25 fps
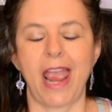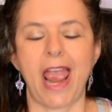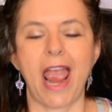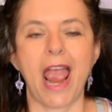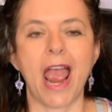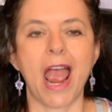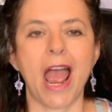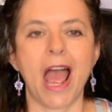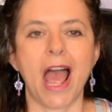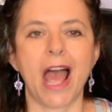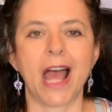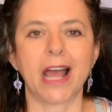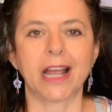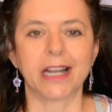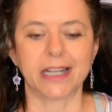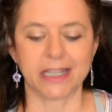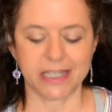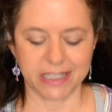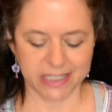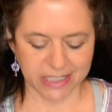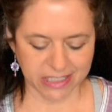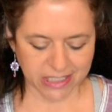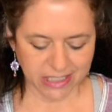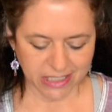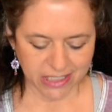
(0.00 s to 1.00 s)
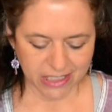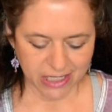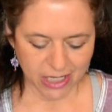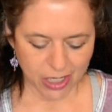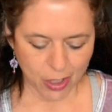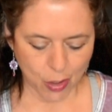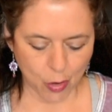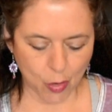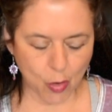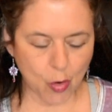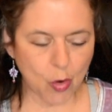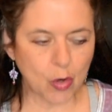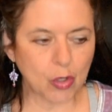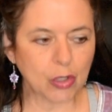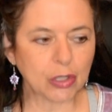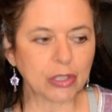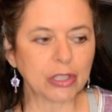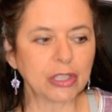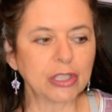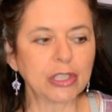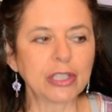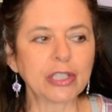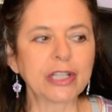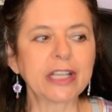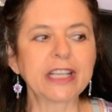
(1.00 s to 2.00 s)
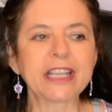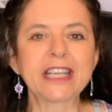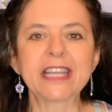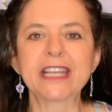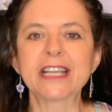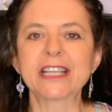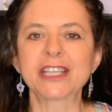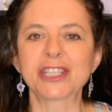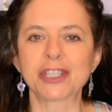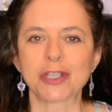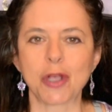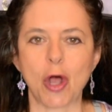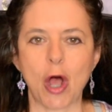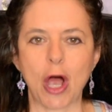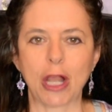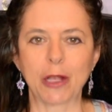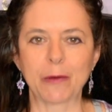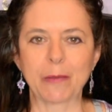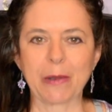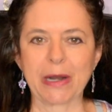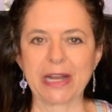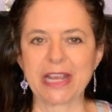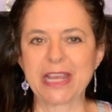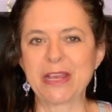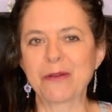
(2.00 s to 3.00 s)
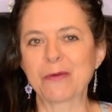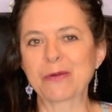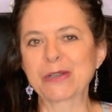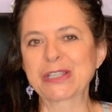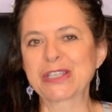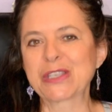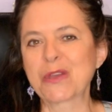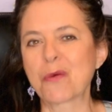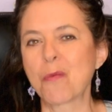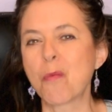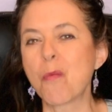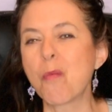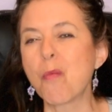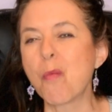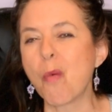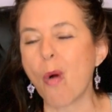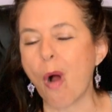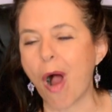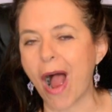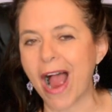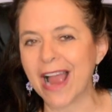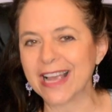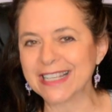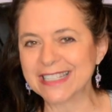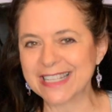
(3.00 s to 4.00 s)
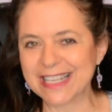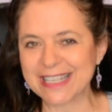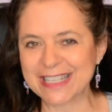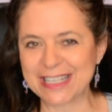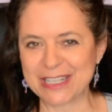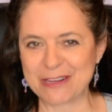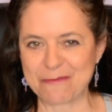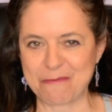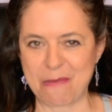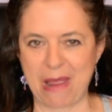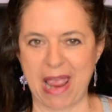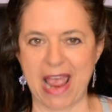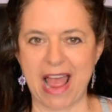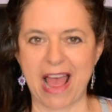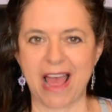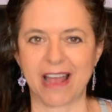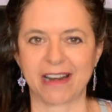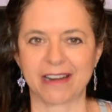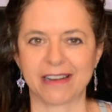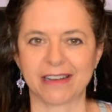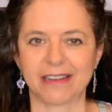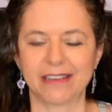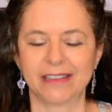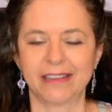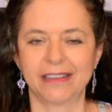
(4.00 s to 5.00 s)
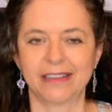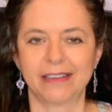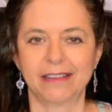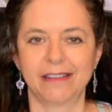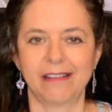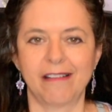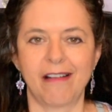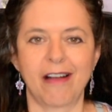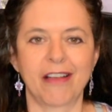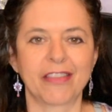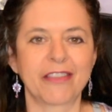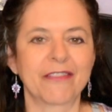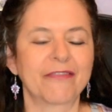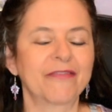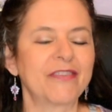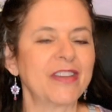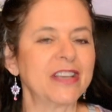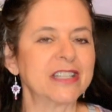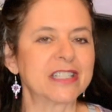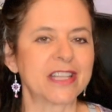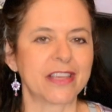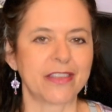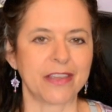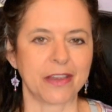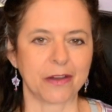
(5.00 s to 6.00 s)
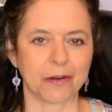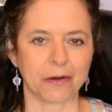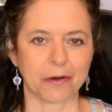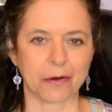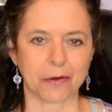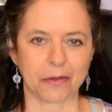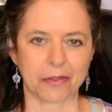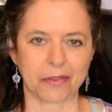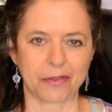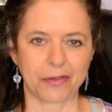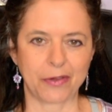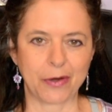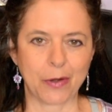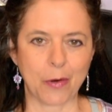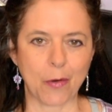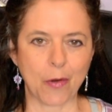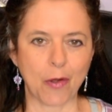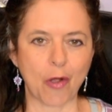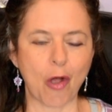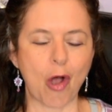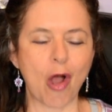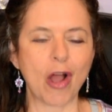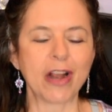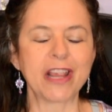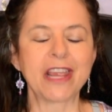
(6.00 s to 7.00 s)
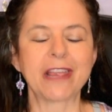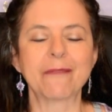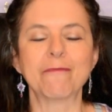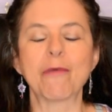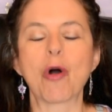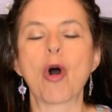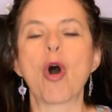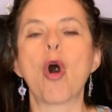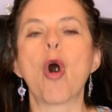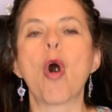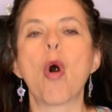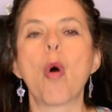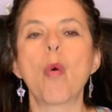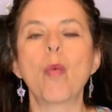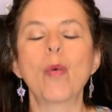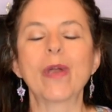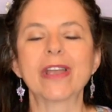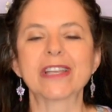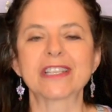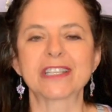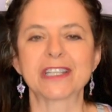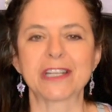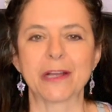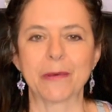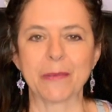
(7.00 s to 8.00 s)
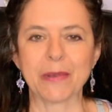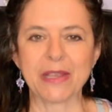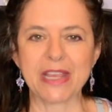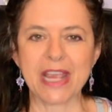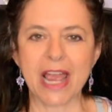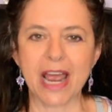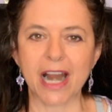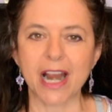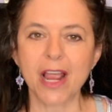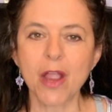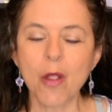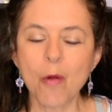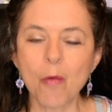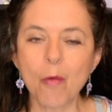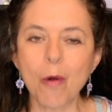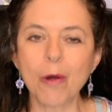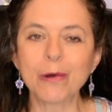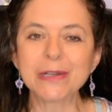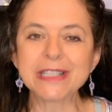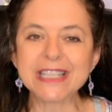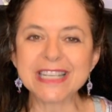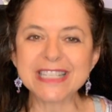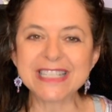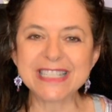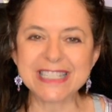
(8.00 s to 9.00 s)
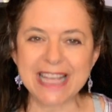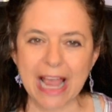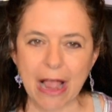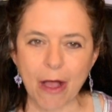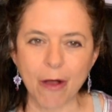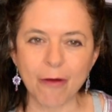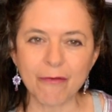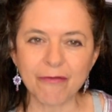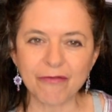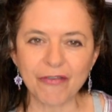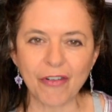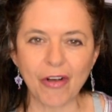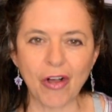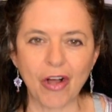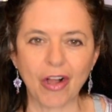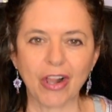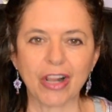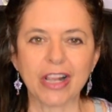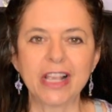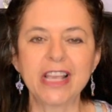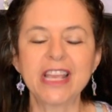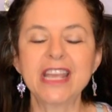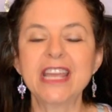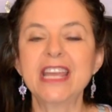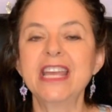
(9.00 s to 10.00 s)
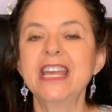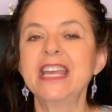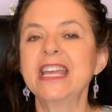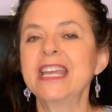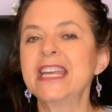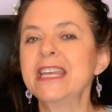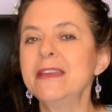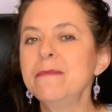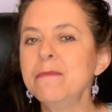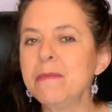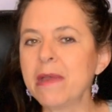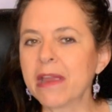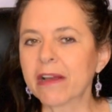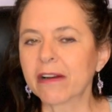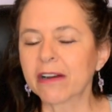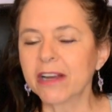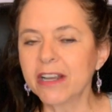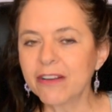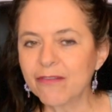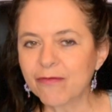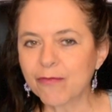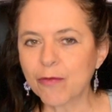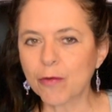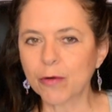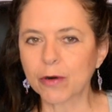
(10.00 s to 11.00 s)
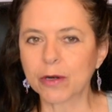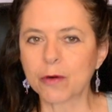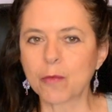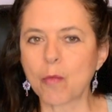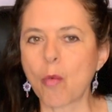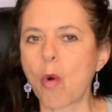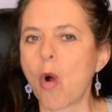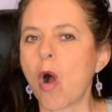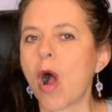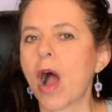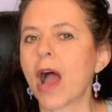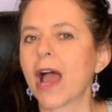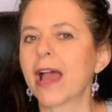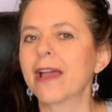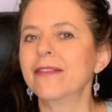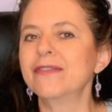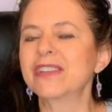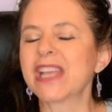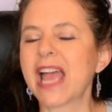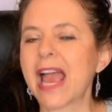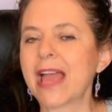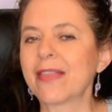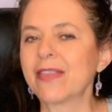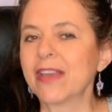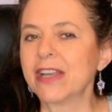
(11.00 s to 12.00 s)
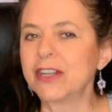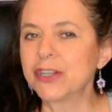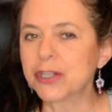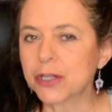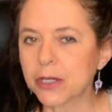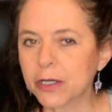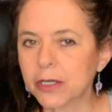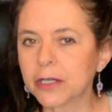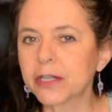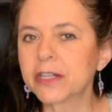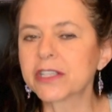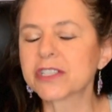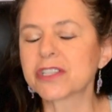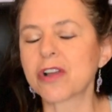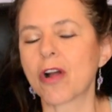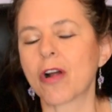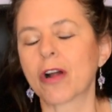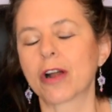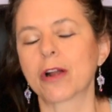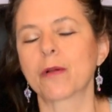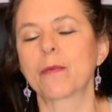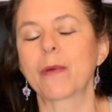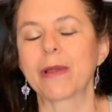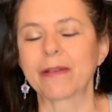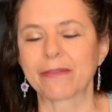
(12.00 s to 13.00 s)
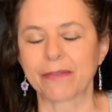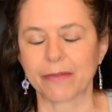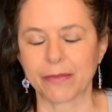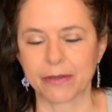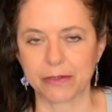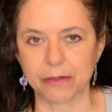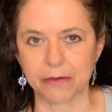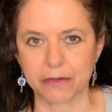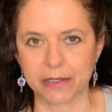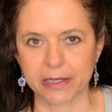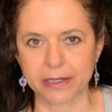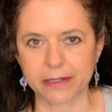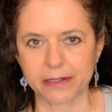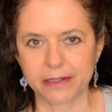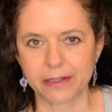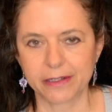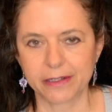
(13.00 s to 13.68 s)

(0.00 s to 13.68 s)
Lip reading: And look at King Solomon. He was the wisest man on the face of the earth. God gave him all wisdom, and yet, what was his downfall? He married foreign wives, and they turned his heart away from the Lord.